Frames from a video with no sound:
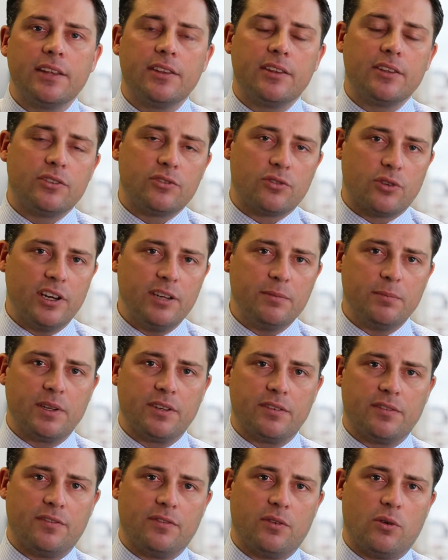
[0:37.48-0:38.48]
The
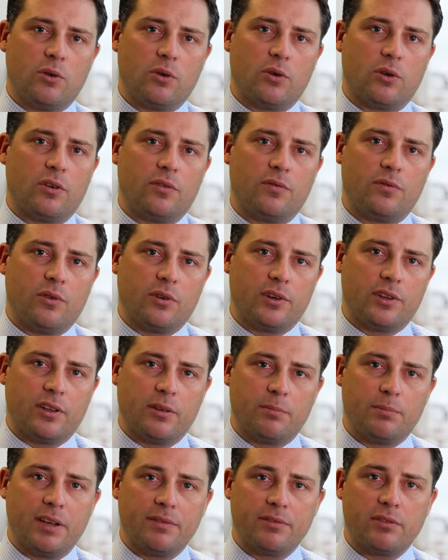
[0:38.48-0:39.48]
treatment for
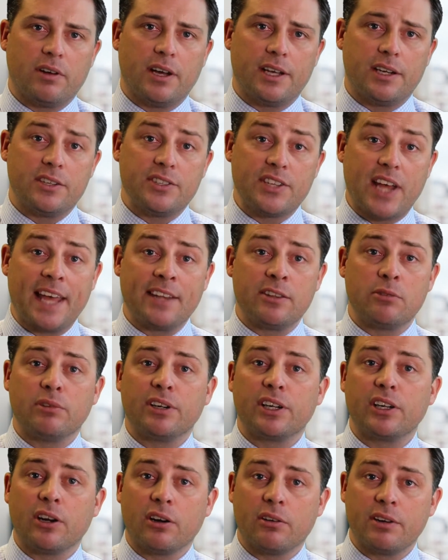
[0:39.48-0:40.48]
the blepharitis and the
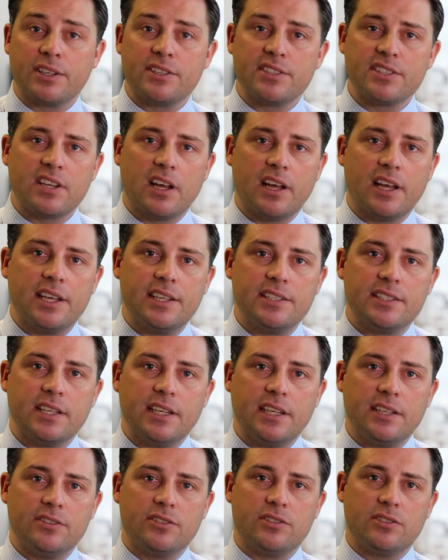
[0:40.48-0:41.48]
recurrent styes
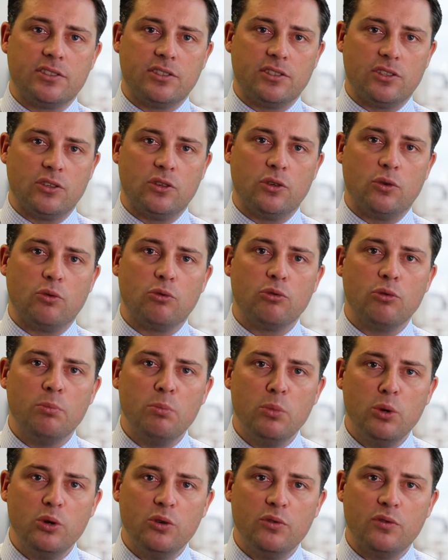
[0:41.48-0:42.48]
is to
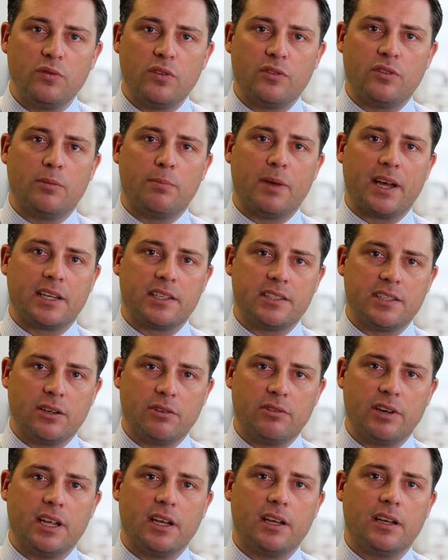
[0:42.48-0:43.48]
remove the
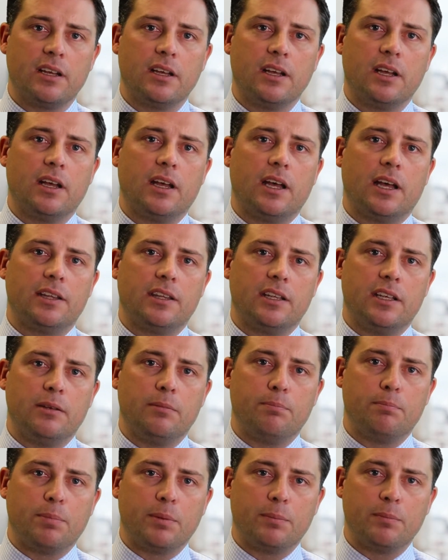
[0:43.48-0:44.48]
bacteria,
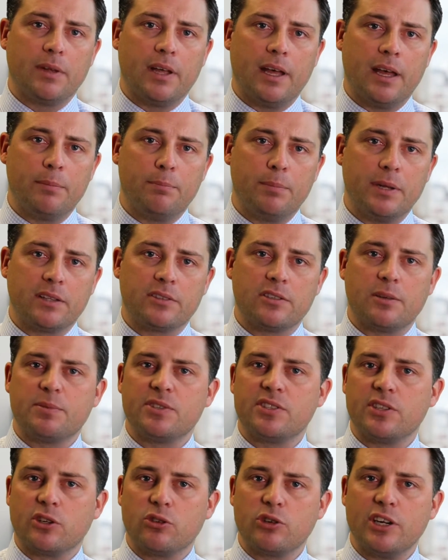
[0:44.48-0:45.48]
the built-up
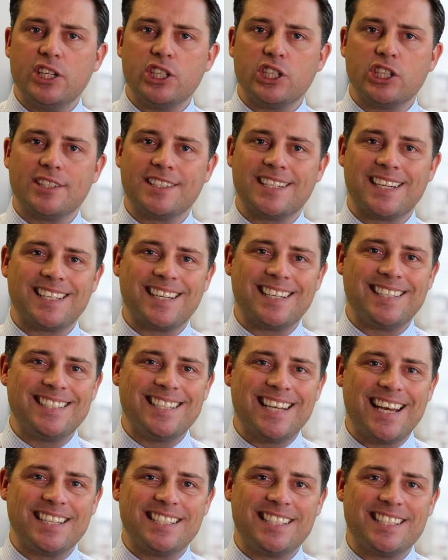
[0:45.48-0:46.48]
secretions and the
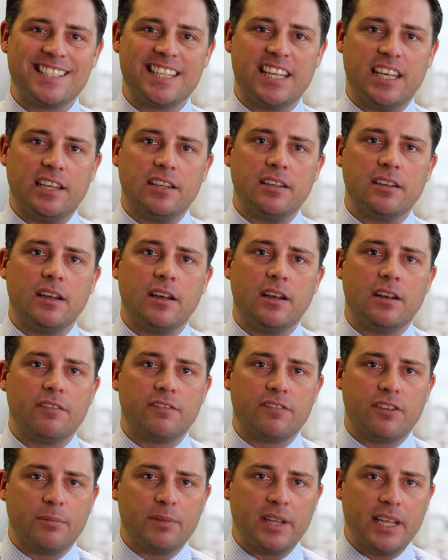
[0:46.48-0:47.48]
dead skin
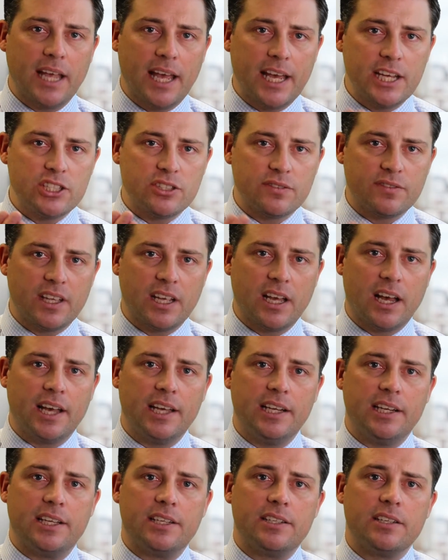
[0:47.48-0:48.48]
from the edge of the
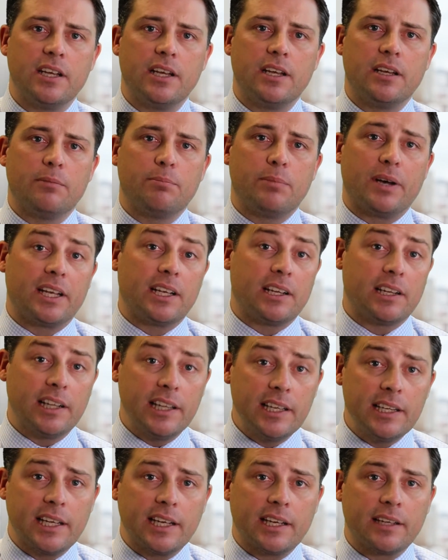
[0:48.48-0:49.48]
eyelid by
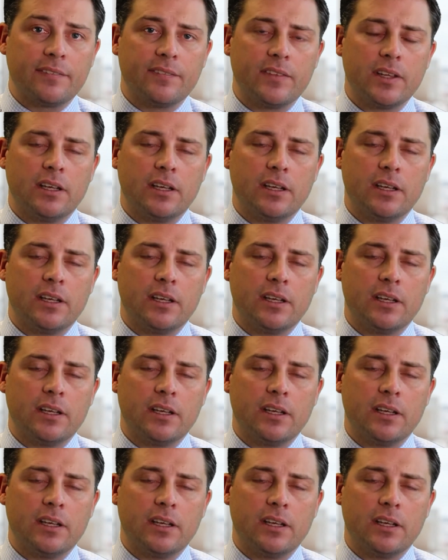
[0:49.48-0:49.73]
cleaning.